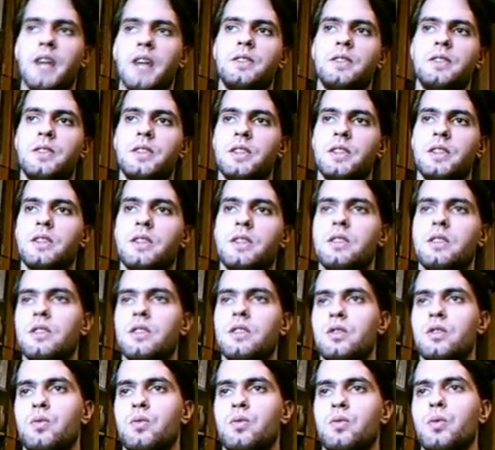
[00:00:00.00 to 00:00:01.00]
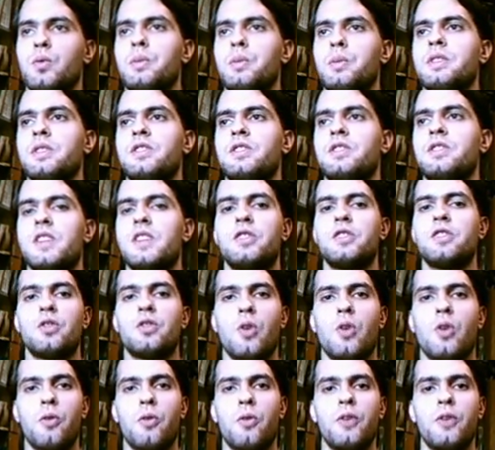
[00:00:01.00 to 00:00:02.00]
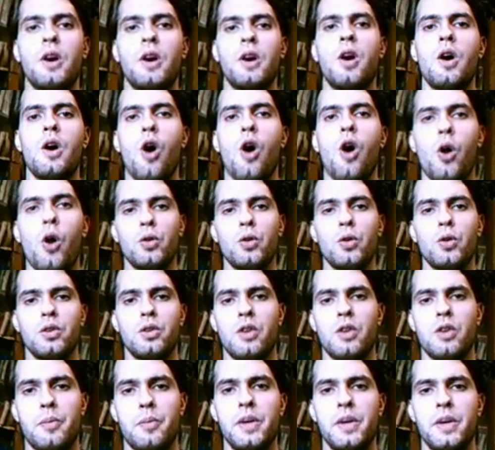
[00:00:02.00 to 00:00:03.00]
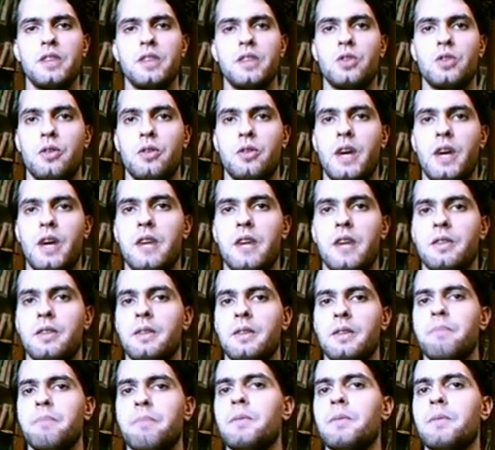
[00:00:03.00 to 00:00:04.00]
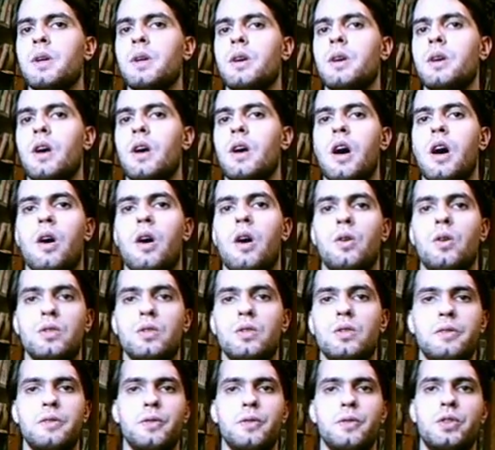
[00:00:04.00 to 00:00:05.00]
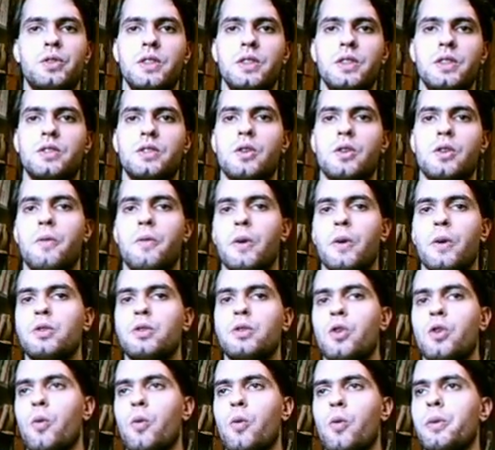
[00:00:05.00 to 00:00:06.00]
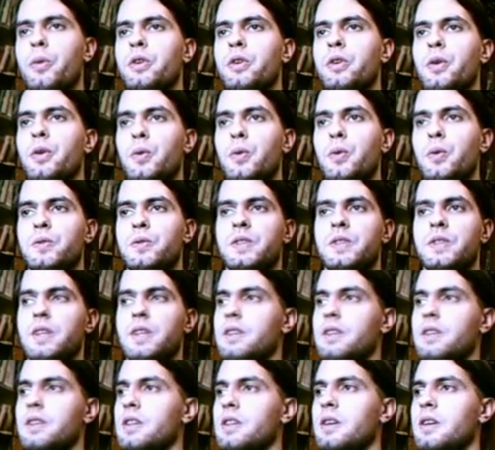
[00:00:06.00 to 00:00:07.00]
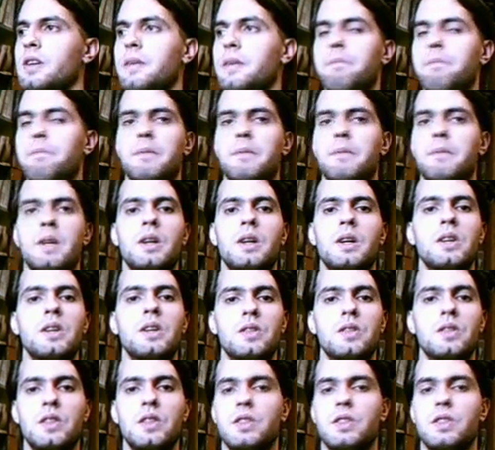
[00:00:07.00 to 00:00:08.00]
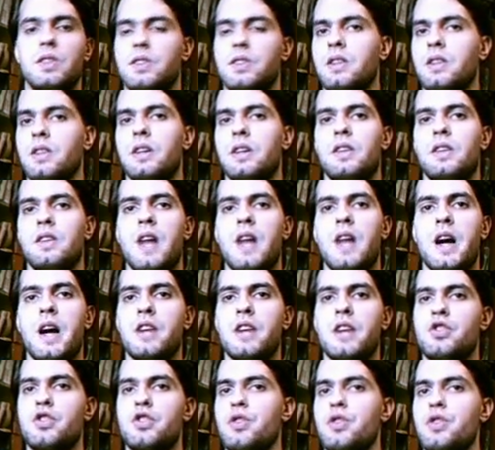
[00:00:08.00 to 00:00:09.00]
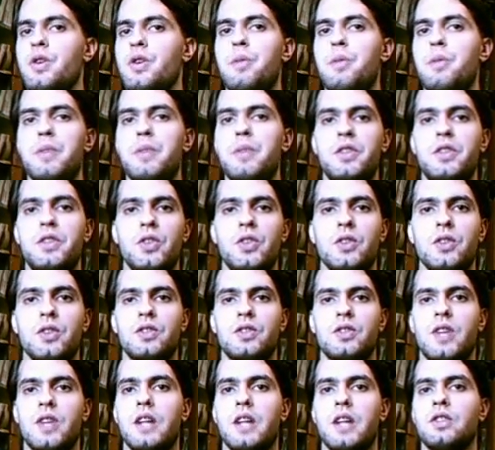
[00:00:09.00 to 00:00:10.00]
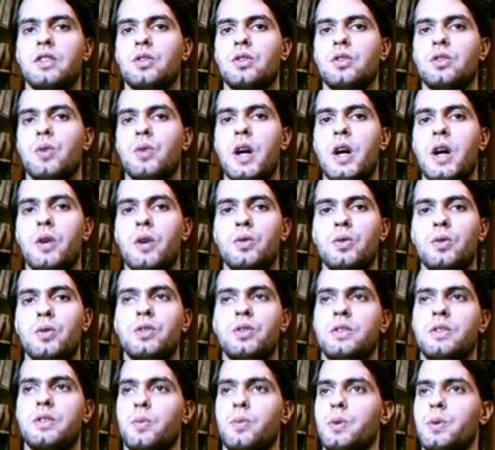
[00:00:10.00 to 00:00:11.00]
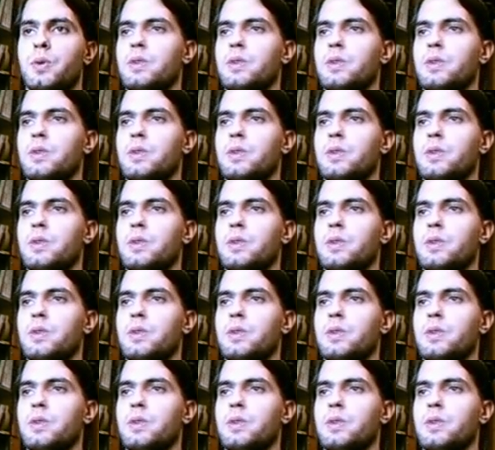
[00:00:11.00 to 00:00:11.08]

I think it would be the center of all European revival. On the 14th of October, you've seen these large meetings and crowds.